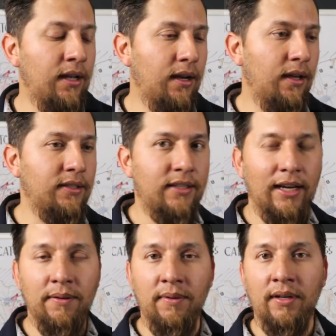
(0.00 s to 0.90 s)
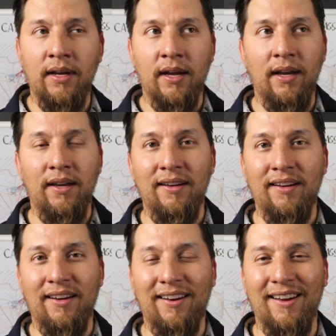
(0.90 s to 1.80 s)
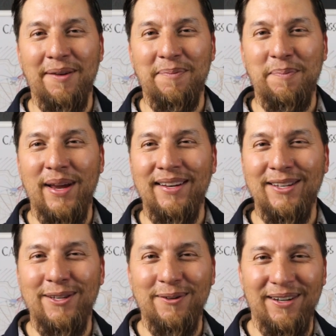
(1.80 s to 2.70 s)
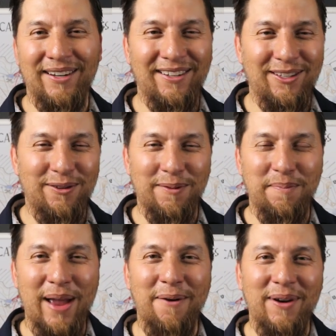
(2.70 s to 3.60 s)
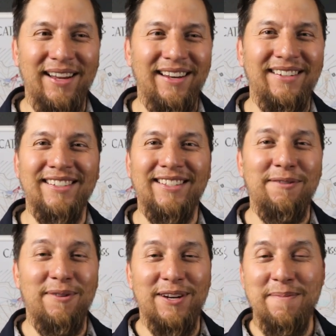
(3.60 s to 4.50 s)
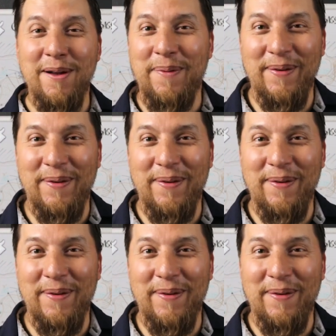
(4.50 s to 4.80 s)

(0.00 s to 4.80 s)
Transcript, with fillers: Uh, the second one I I pinned it to a to a bat ray and it just didn't want to come up.